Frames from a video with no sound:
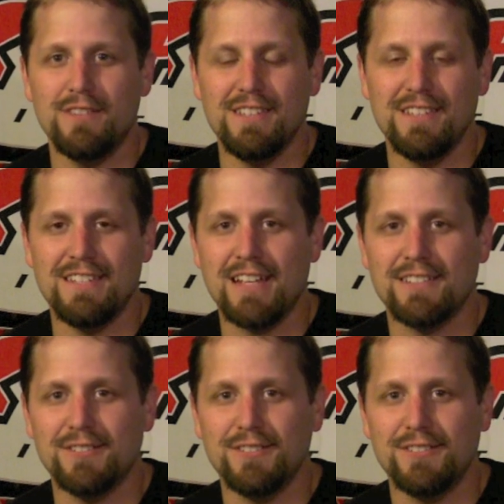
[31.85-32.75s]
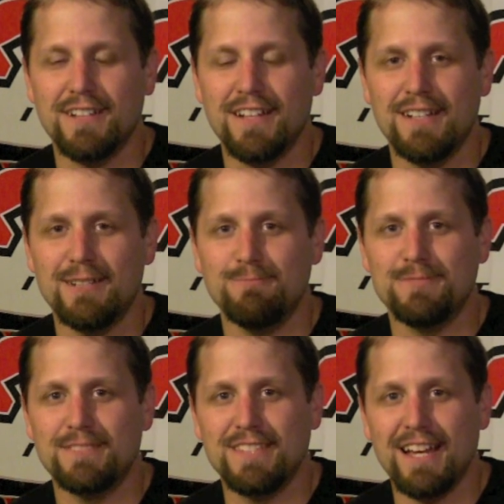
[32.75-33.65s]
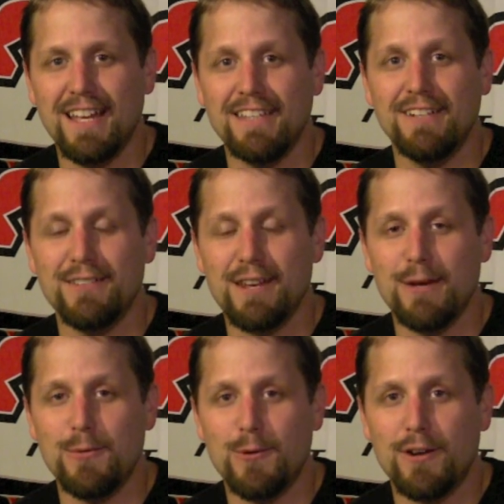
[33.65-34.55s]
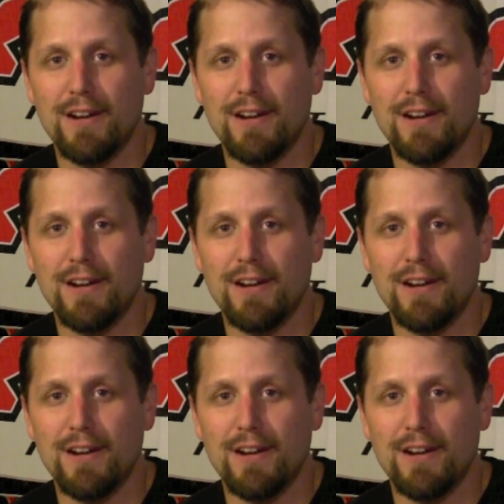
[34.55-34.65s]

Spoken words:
the tactical Dye gear that I wore.